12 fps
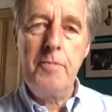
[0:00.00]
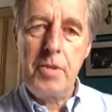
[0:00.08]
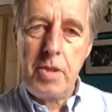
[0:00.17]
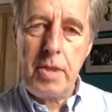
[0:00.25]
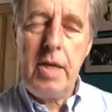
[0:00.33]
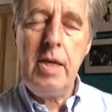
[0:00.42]

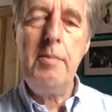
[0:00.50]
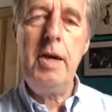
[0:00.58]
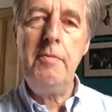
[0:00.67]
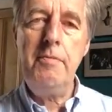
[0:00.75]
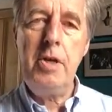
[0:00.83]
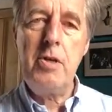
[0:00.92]
Think
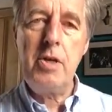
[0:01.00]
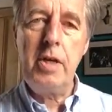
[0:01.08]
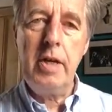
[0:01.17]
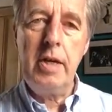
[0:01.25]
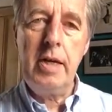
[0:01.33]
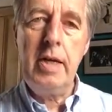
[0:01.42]
about
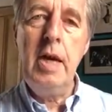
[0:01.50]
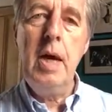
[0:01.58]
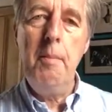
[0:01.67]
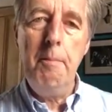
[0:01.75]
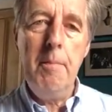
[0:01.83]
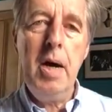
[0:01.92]
finishing early.
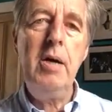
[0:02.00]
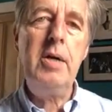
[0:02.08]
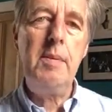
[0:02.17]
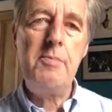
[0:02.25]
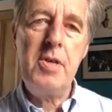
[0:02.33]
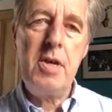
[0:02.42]

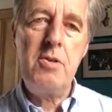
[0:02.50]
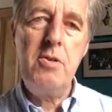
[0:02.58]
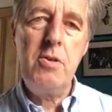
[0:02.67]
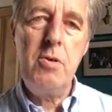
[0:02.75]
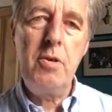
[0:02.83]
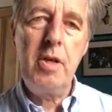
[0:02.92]
Mark up
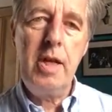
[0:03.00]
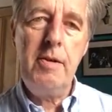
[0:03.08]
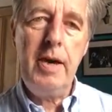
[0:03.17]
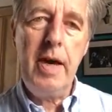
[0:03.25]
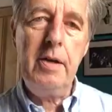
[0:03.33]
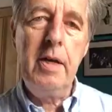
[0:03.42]
sections you can
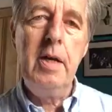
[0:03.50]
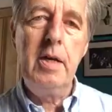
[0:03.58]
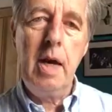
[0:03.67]
leave out.